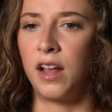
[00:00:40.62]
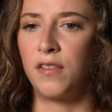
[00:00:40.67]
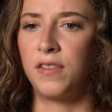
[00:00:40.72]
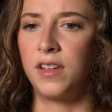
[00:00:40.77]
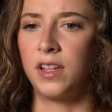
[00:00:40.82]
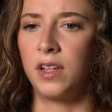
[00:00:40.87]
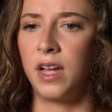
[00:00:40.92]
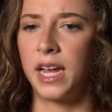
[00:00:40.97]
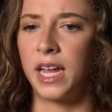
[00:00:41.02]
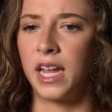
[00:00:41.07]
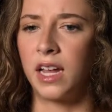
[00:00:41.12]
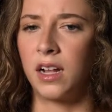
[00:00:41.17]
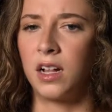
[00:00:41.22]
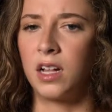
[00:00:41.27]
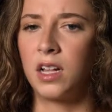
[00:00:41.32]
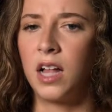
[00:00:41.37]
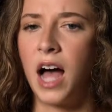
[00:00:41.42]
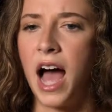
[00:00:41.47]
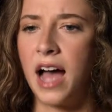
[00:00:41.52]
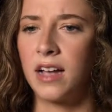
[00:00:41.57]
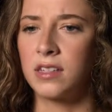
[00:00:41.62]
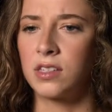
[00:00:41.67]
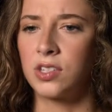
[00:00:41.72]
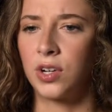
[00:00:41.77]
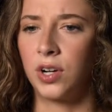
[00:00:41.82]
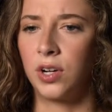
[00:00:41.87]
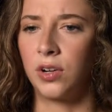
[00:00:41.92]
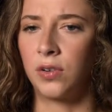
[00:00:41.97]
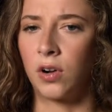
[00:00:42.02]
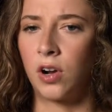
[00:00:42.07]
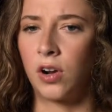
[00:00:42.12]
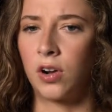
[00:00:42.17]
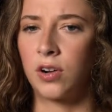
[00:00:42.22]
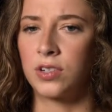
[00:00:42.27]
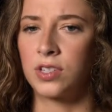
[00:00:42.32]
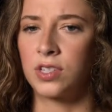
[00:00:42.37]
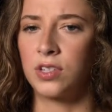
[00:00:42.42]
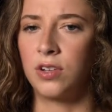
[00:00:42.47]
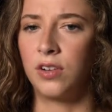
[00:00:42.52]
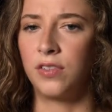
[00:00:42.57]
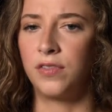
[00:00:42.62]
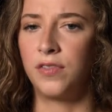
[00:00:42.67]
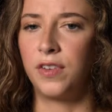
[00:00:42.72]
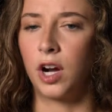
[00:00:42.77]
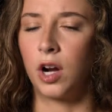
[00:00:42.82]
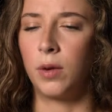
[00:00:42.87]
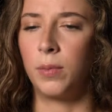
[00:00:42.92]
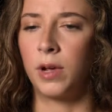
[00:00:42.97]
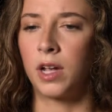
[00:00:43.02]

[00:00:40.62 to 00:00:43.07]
I feel like in class or in a rehearsal, fear